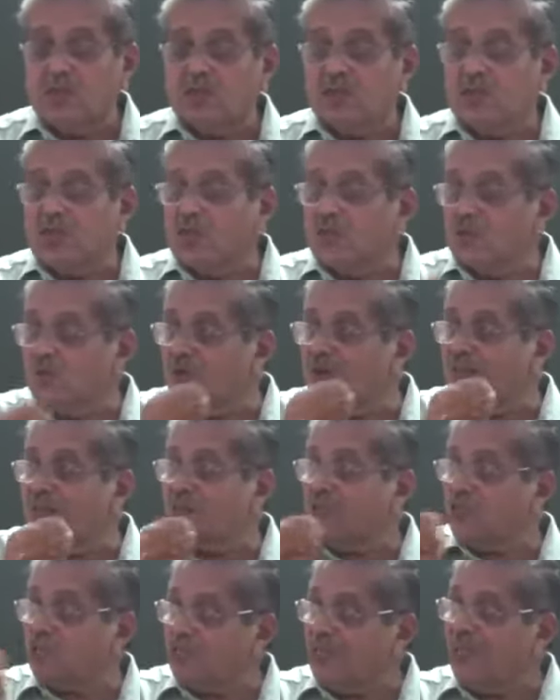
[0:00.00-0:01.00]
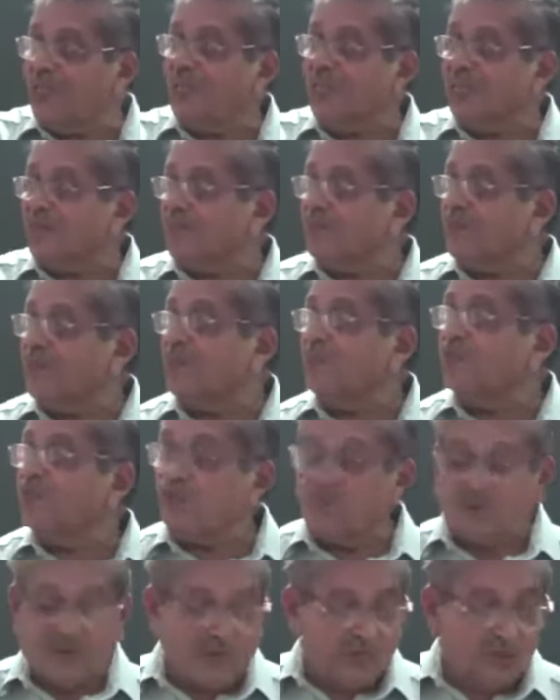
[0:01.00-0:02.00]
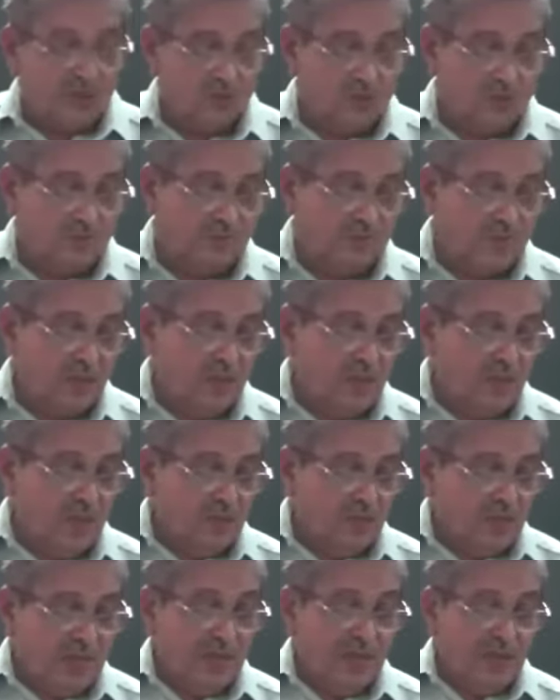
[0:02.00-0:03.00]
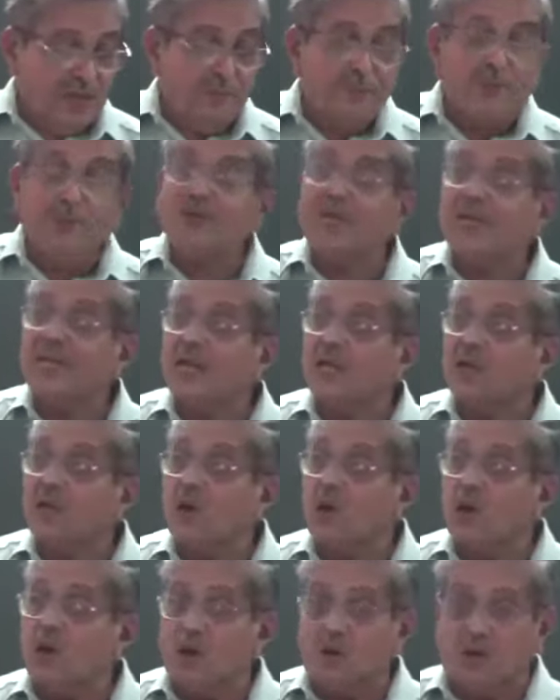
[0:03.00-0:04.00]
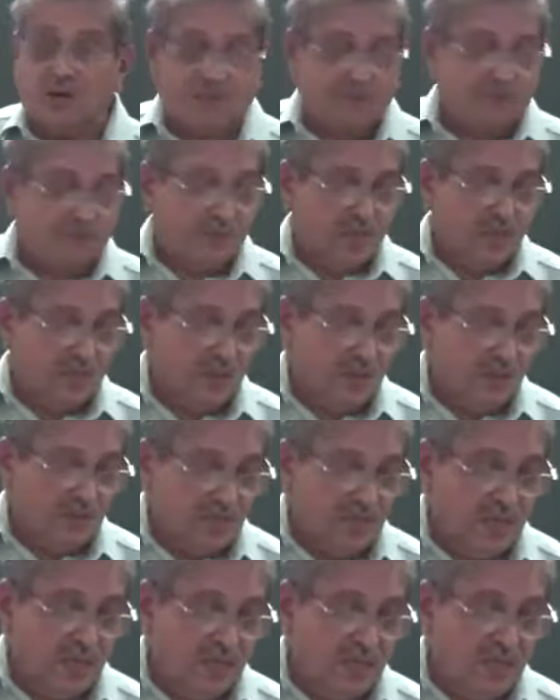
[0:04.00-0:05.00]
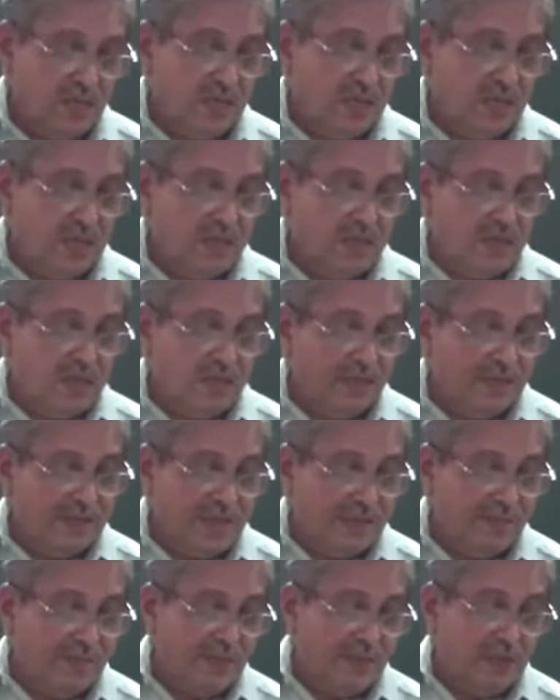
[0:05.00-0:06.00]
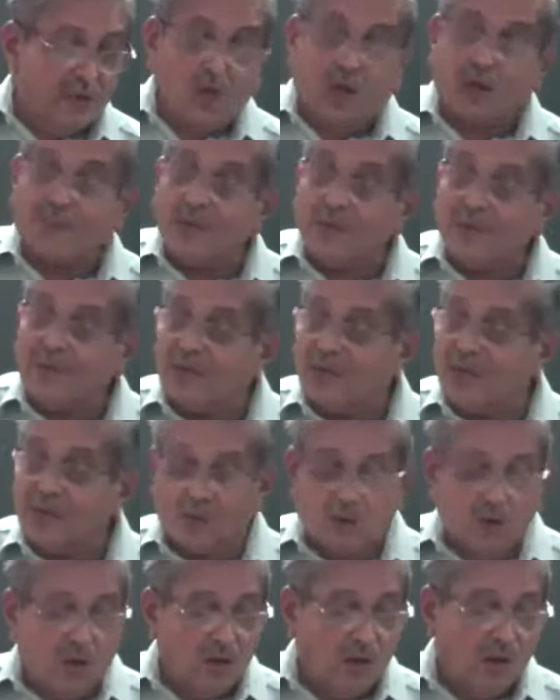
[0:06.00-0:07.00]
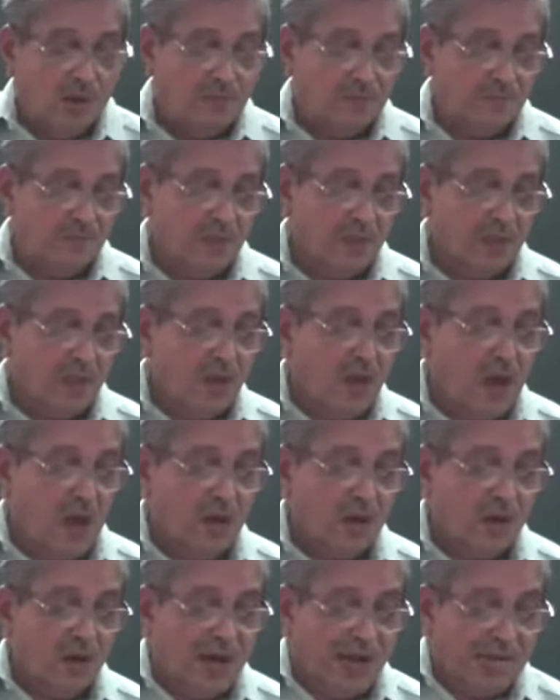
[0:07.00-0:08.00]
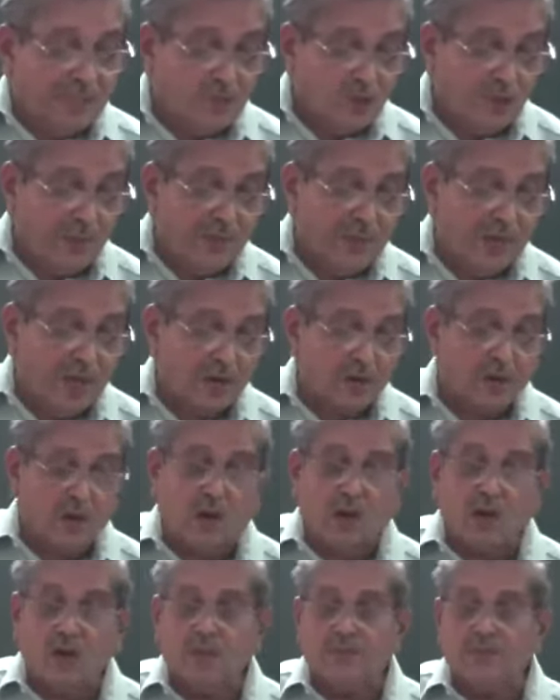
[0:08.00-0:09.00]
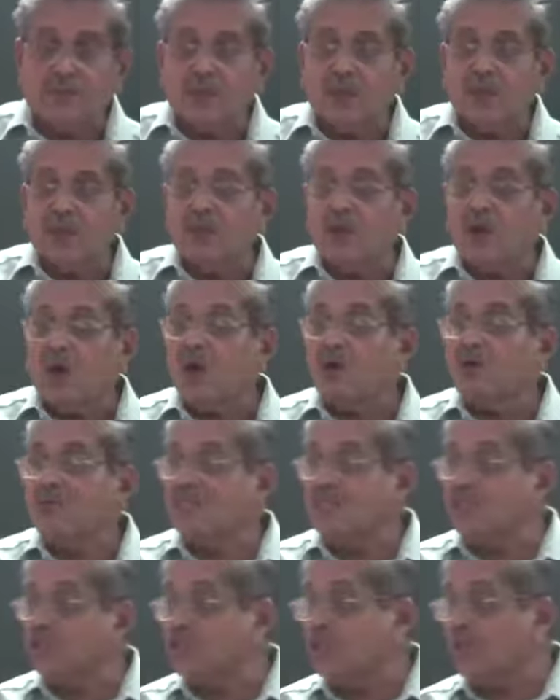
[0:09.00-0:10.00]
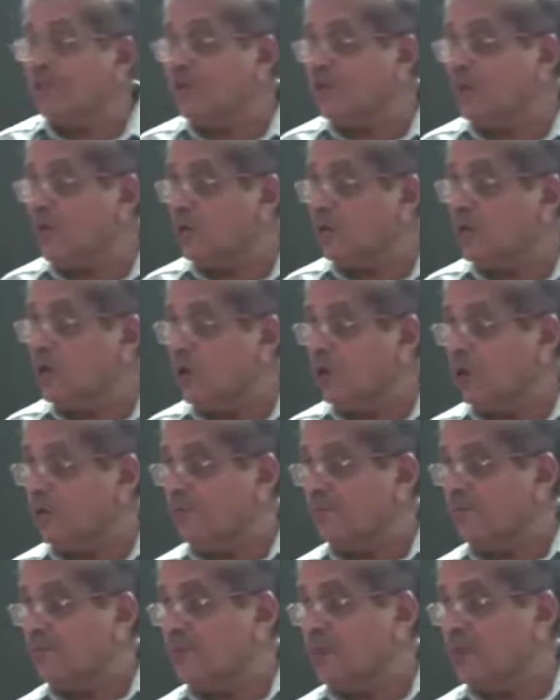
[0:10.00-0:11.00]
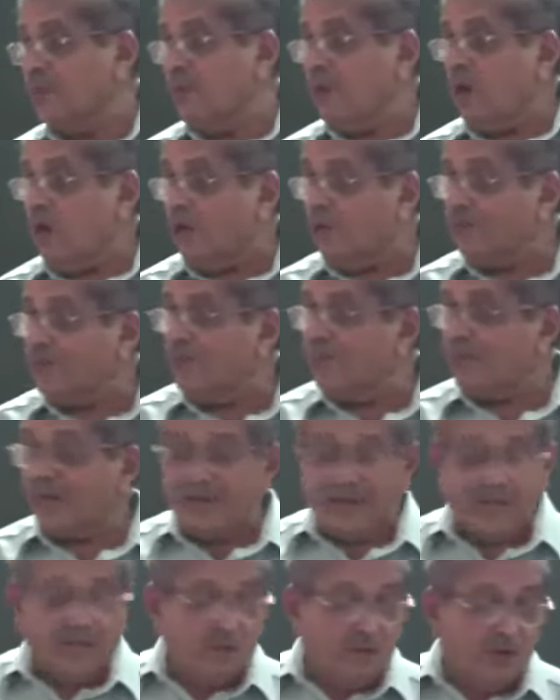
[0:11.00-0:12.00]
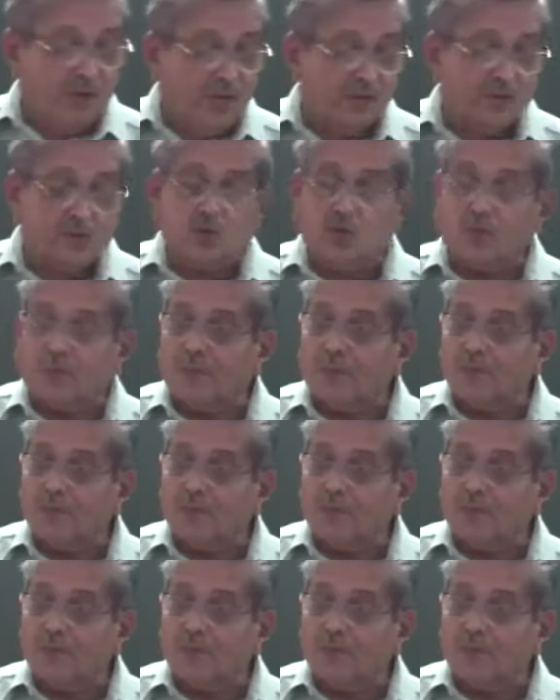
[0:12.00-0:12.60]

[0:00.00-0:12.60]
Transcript: The nuclear chain is different. Then butyl alcohol. See, it can be normal butyl alcohol or isobutyl alcohol or tertiary butyl alcohol. All of them contain OH group.